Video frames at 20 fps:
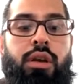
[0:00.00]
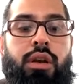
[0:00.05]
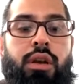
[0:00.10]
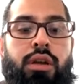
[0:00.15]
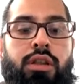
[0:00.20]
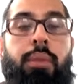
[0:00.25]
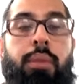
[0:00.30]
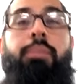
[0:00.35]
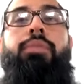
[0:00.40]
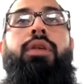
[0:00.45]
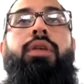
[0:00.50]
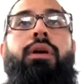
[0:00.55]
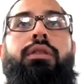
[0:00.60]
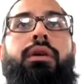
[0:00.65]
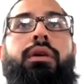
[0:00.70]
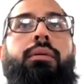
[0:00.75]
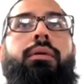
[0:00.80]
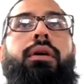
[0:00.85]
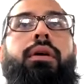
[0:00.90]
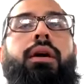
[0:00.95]
the the
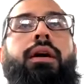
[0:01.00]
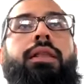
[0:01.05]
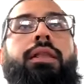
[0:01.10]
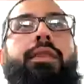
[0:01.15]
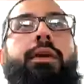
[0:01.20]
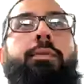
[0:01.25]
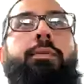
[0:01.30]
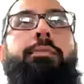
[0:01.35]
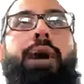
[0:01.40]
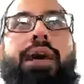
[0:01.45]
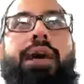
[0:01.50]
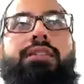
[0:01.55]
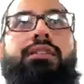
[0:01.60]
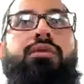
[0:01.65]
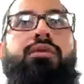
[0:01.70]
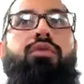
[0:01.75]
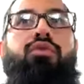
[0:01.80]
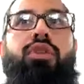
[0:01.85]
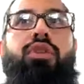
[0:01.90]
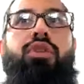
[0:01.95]
the, the best
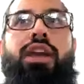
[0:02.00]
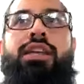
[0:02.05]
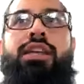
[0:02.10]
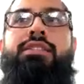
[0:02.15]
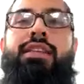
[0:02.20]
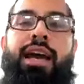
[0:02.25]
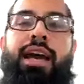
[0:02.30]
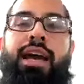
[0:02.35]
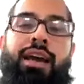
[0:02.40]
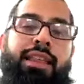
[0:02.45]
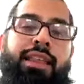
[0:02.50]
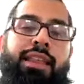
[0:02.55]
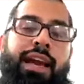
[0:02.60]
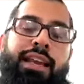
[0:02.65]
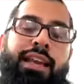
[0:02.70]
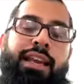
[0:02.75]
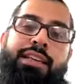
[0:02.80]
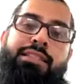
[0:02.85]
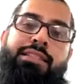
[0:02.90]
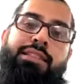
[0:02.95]
race that that can
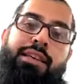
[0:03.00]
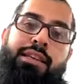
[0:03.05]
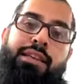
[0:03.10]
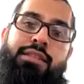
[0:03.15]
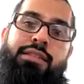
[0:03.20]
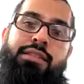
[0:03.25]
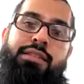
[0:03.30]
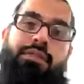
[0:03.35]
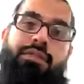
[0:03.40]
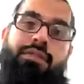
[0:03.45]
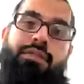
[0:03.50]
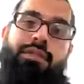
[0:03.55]
exist,